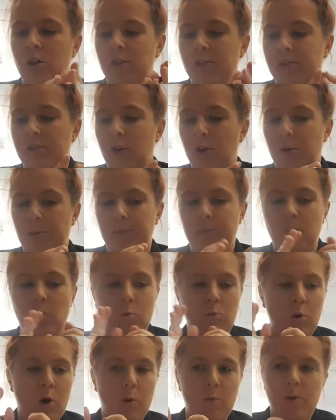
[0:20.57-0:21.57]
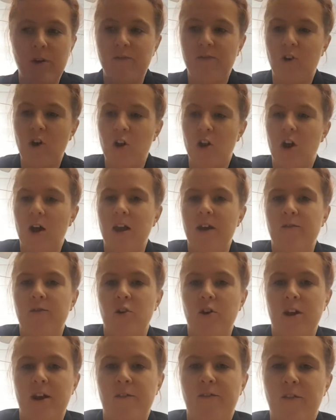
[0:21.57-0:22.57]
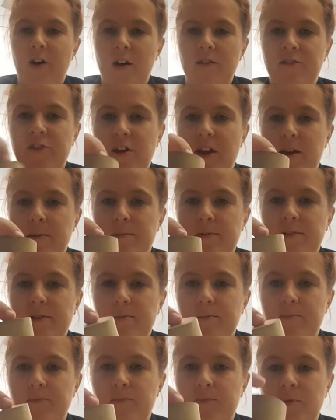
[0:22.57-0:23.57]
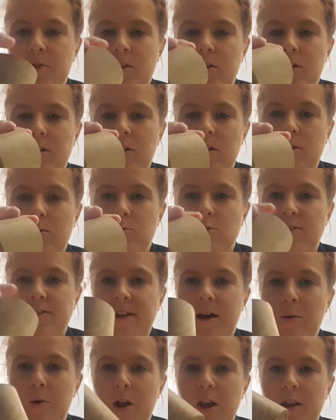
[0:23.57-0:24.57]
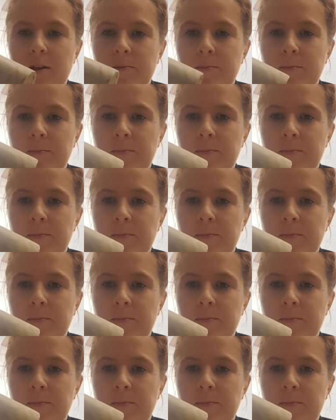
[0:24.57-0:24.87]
So what we've got, I have got our 5 shapes. What's that one?